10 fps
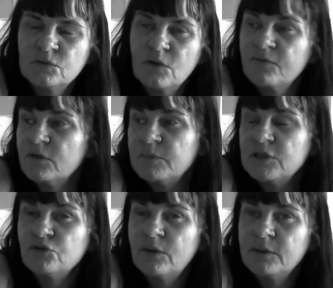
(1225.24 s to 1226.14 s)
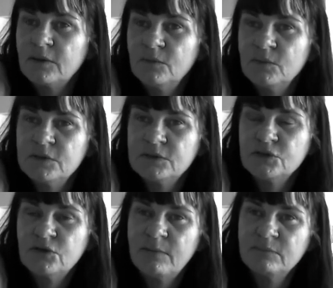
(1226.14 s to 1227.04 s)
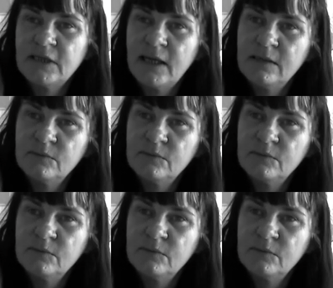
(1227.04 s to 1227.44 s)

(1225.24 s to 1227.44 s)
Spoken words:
I've got a big drum at home. We used to drum daily.